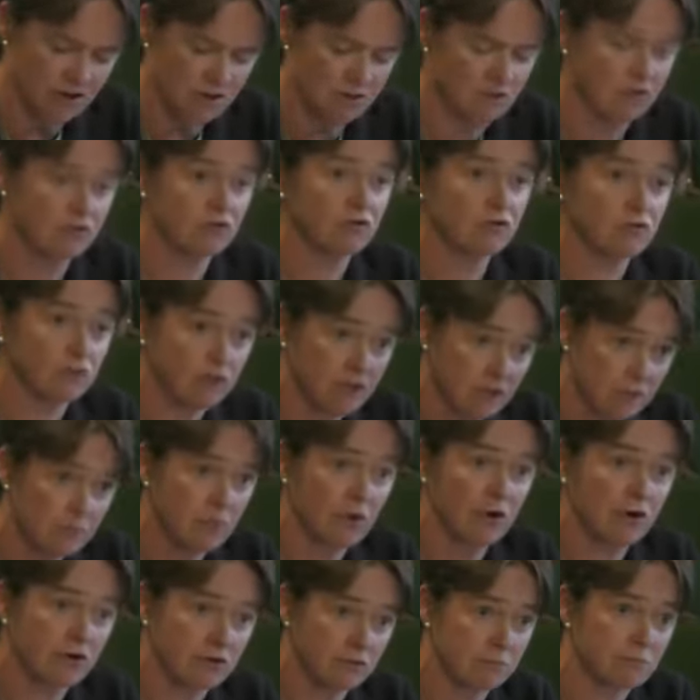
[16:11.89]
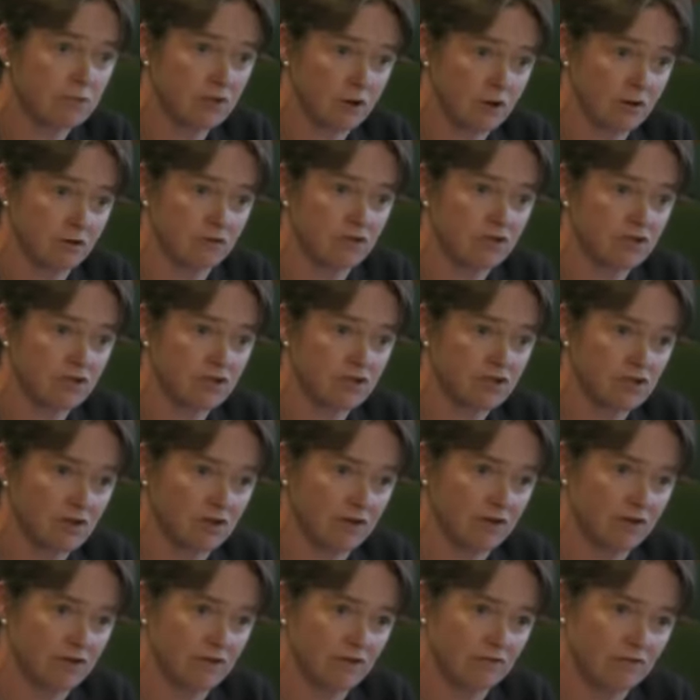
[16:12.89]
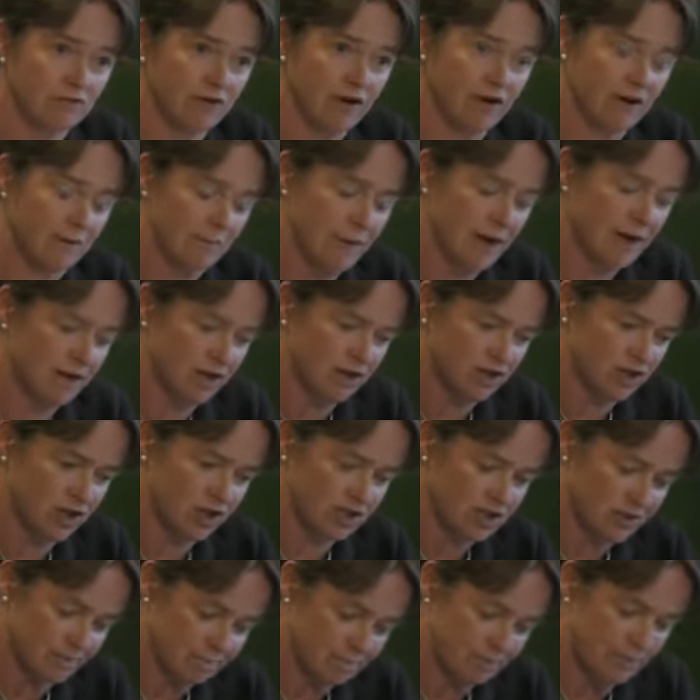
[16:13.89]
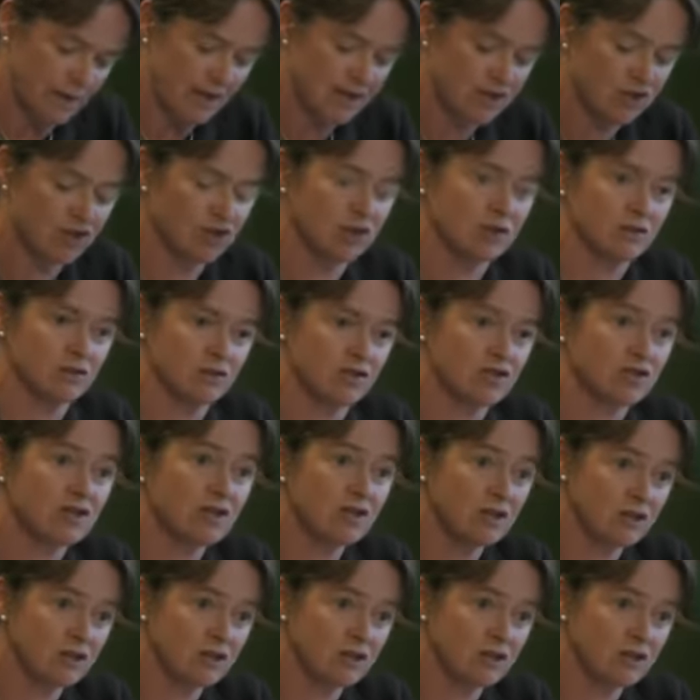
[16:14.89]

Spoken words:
The three priorities of NHS patients,